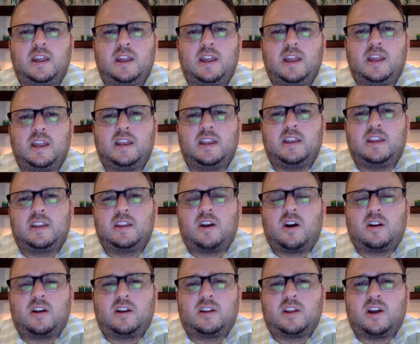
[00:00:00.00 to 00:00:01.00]
In the
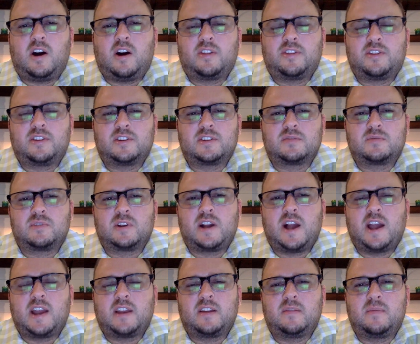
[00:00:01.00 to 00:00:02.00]
authors would
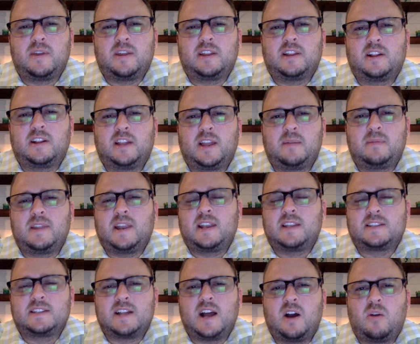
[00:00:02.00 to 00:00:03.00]
kind of make the claim that
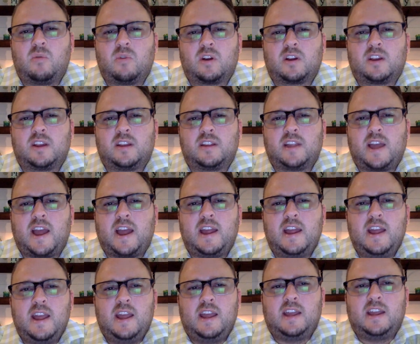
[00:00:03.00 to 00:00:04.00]
it's not working. That
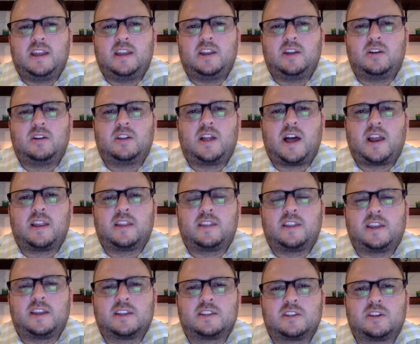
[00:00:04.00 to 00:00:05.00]
a lot of
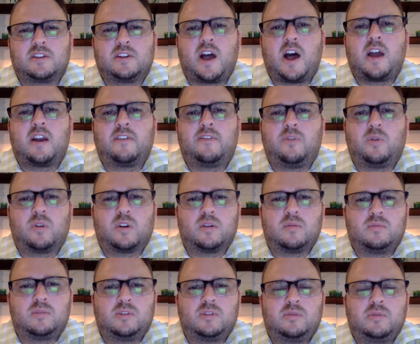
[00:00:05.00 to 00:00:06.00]
things are not
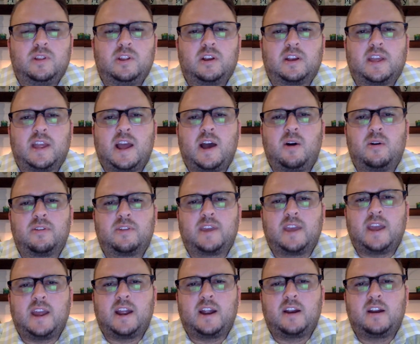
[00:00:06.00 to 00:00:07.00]
affordable. We look at
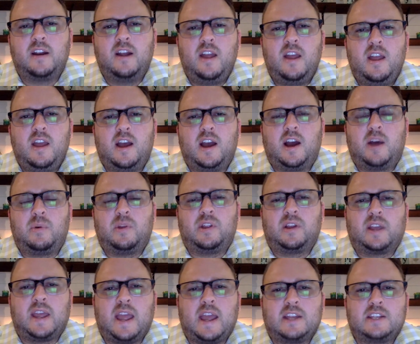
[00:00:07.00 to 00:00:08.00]
healthcare, we
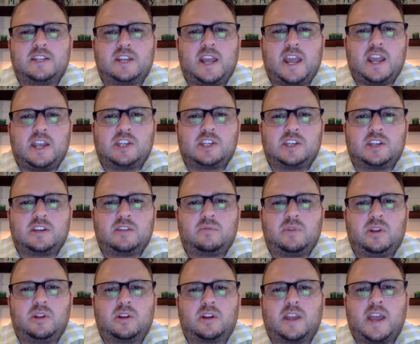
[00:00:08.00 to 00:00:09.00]
look at education,
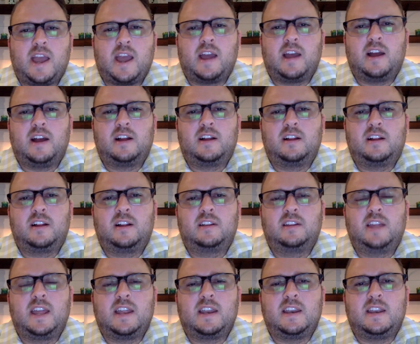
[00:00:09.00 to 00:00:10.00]
we look at a
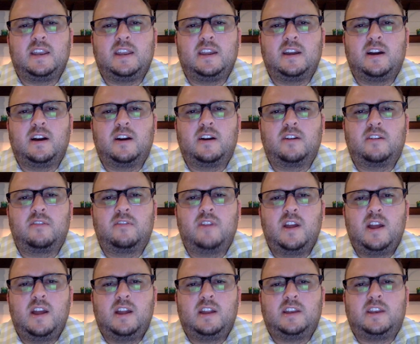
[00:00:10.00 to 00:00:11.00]
litany of
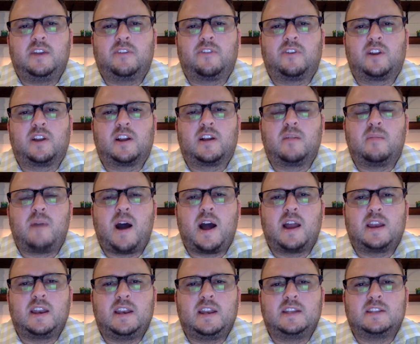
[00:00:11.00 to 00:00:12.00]
different
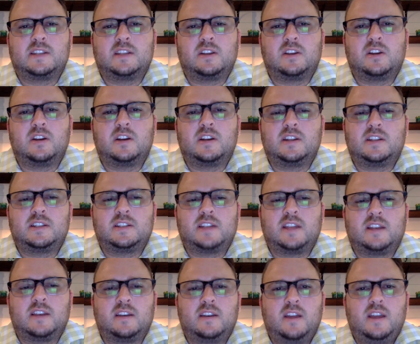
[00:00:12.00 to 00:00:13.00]
commodities and goods,
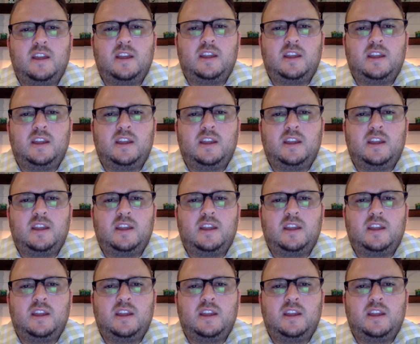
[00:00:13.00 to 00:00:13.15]
and